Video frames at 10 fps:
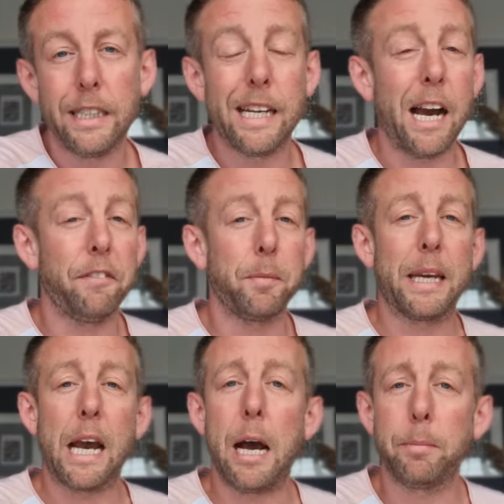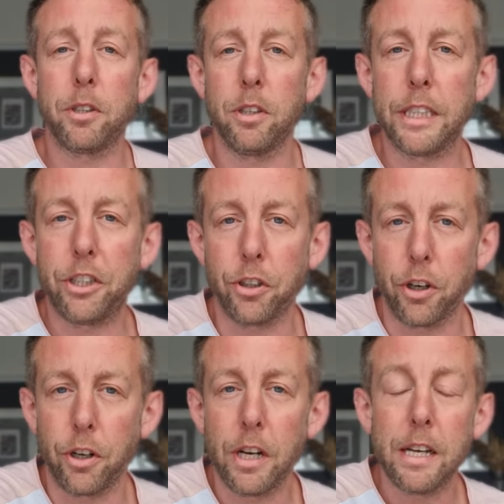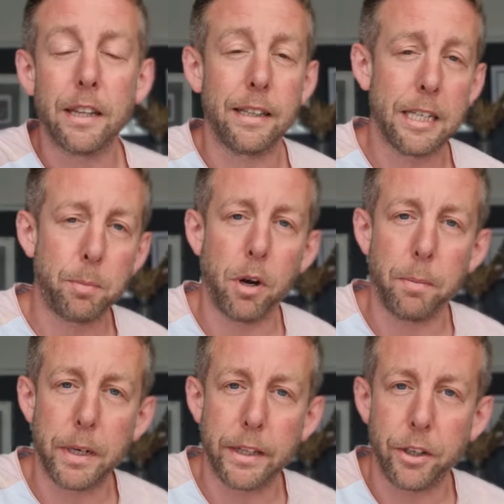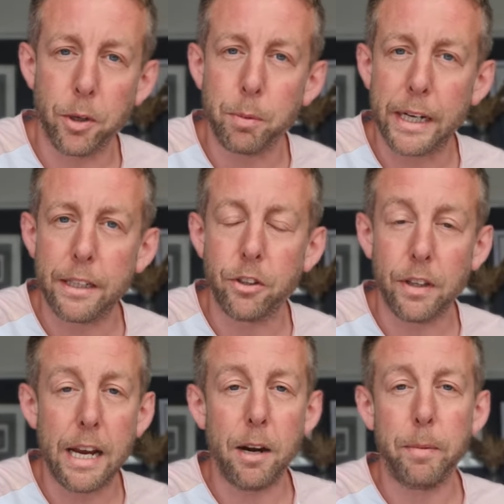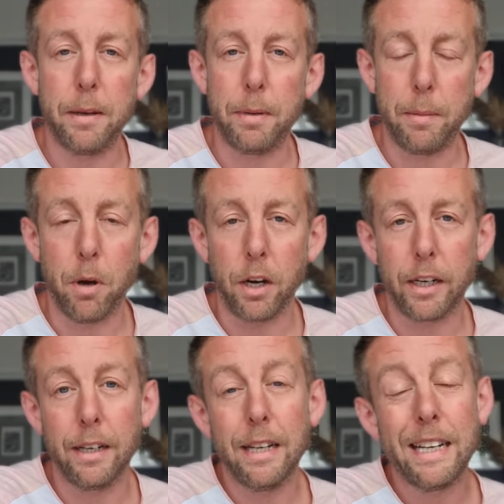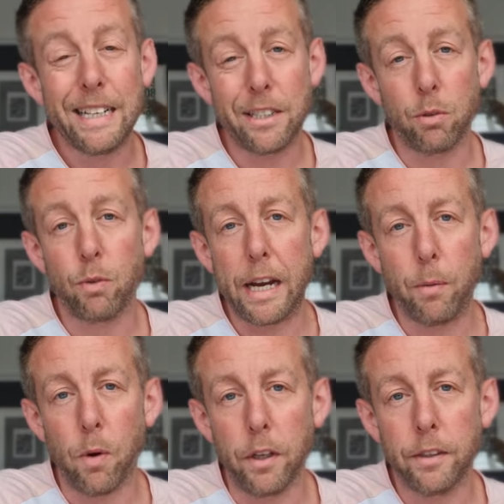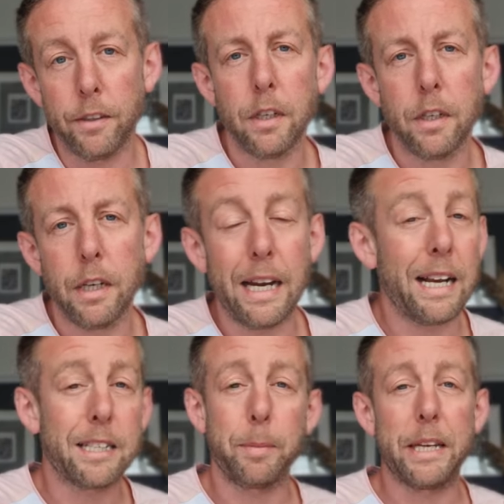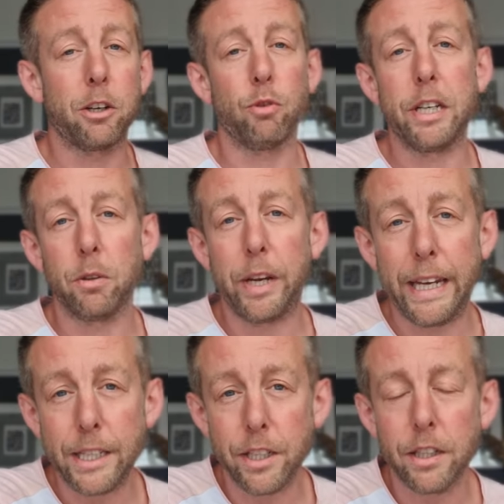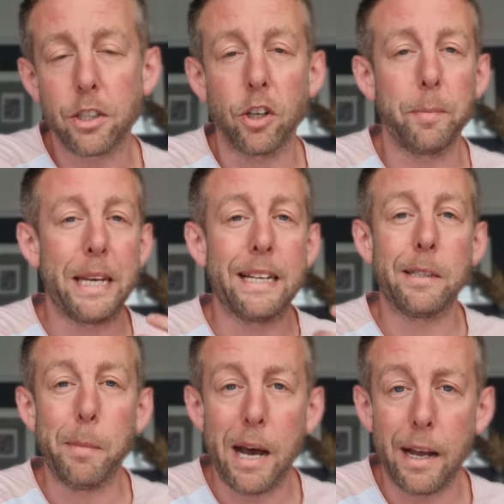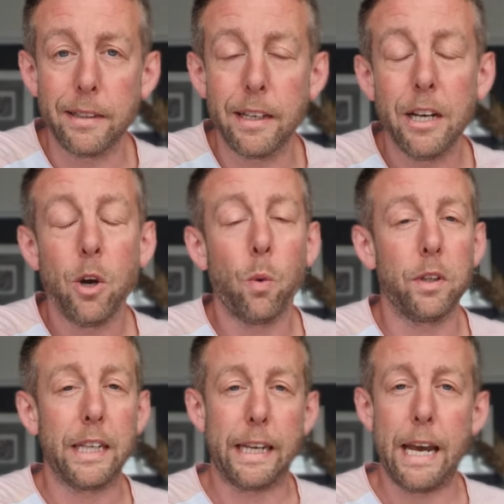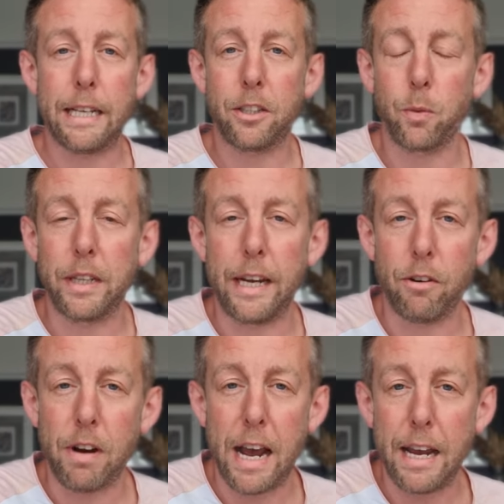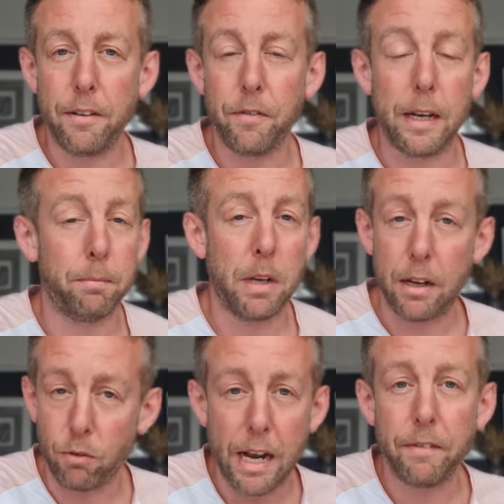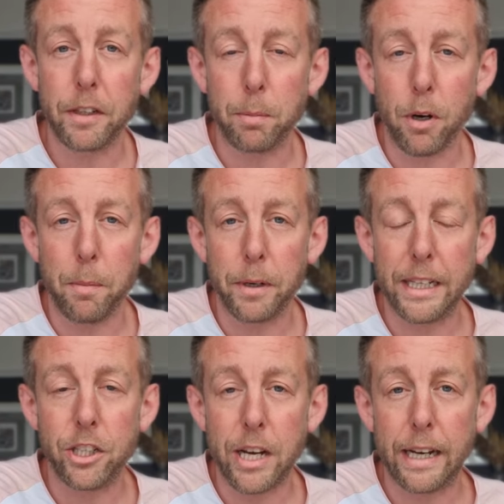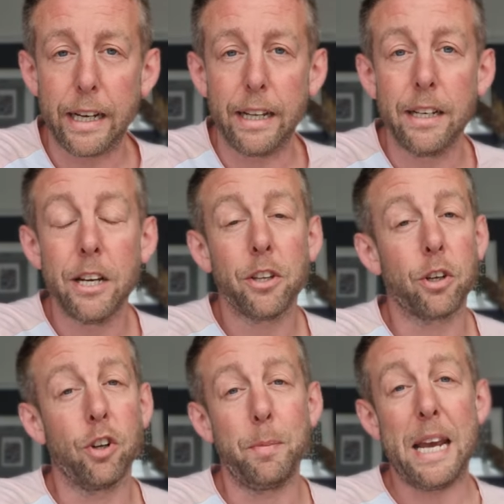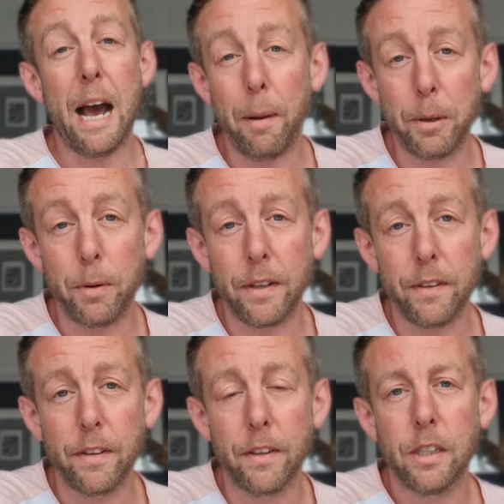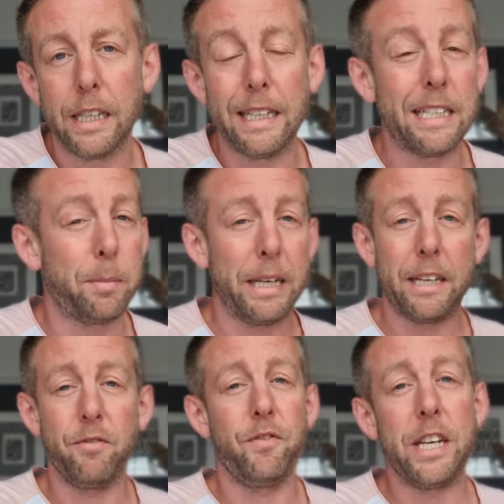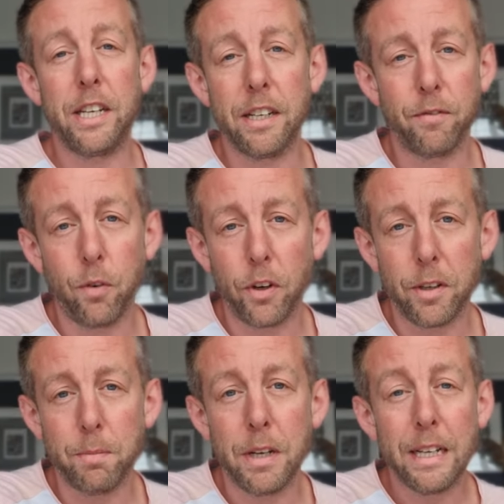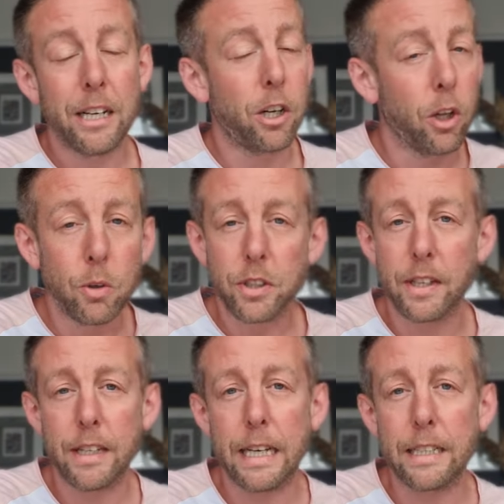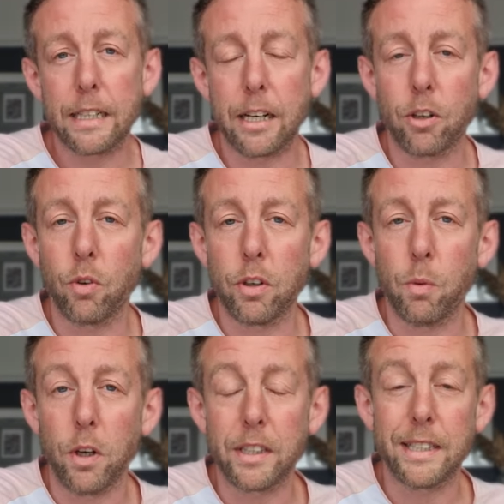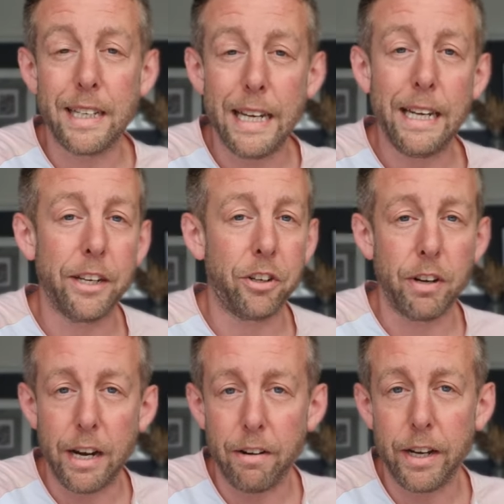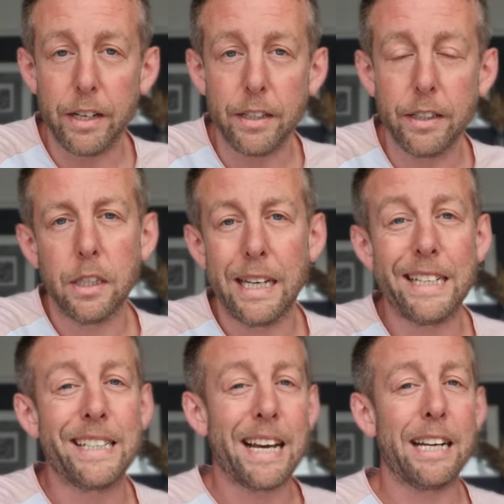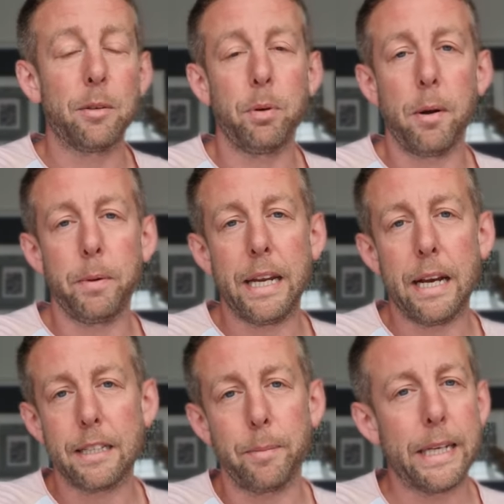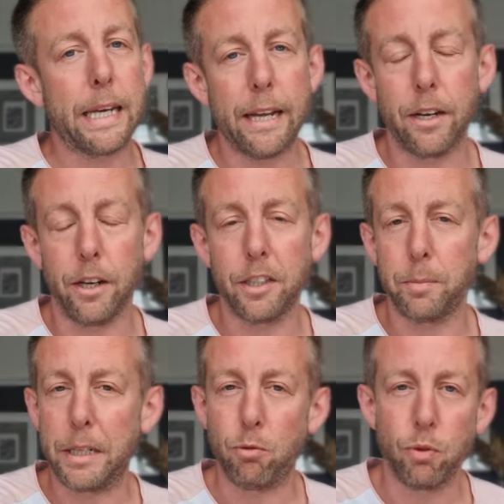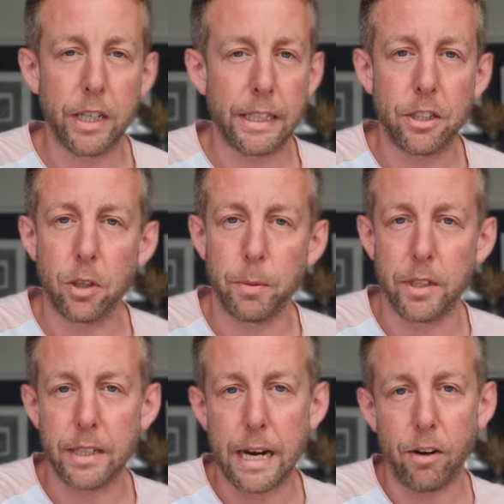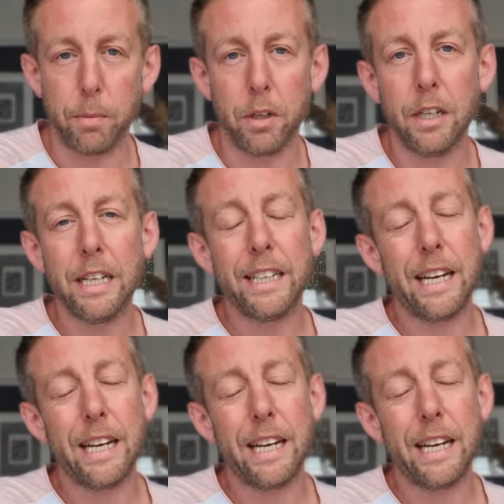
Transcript: You have to make absolutely sure that this property that you're bringing to the Airbnb market is the right one. It has to be in a great location that's going to be in demand, one that guests, when they arrive and arrive at the property and check in, they're going to be happy with. It needs to be convenient for them, close to things that they're going to want to see in your area, inside the property has to be kitted out to be really super desirable.